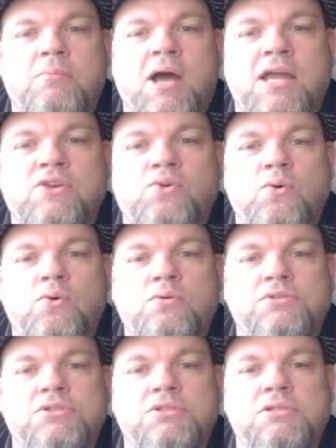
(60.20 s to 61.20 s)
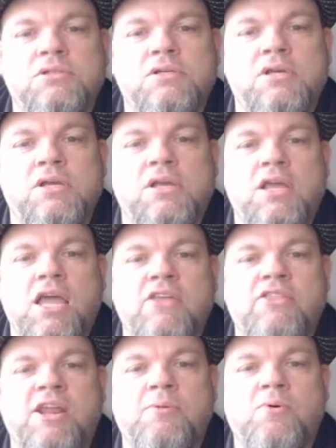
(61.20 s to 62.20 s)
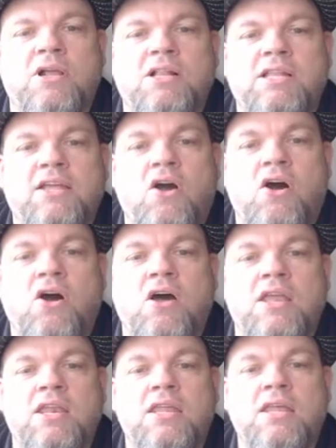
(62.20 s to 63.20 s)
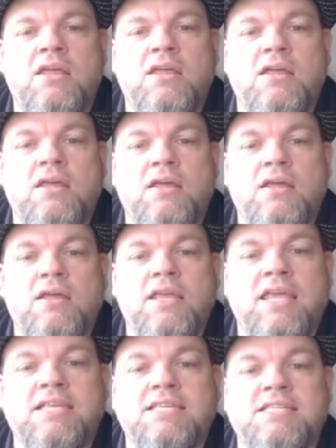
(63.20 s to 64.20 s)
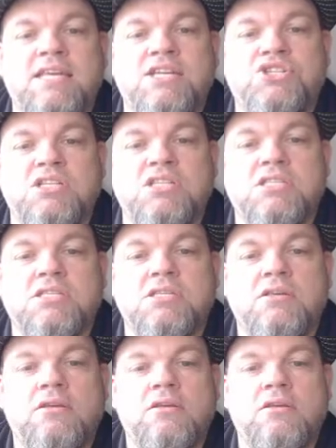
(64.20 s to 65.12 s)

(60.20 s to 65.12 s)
to My Tools. And then I want to click on Extensions.